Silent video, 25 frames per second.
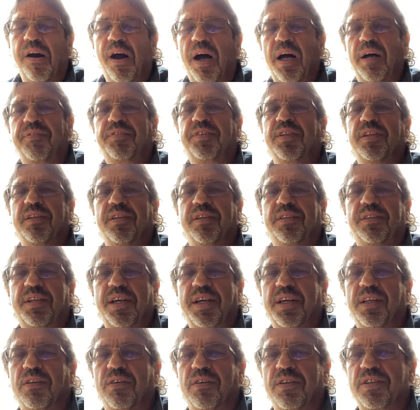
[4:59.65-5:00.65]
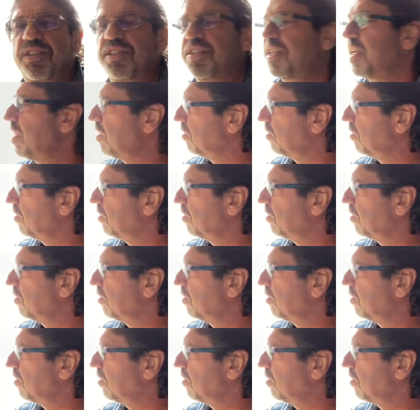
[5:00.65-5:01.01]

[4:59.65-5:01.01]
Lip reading: I'll have to take a look, see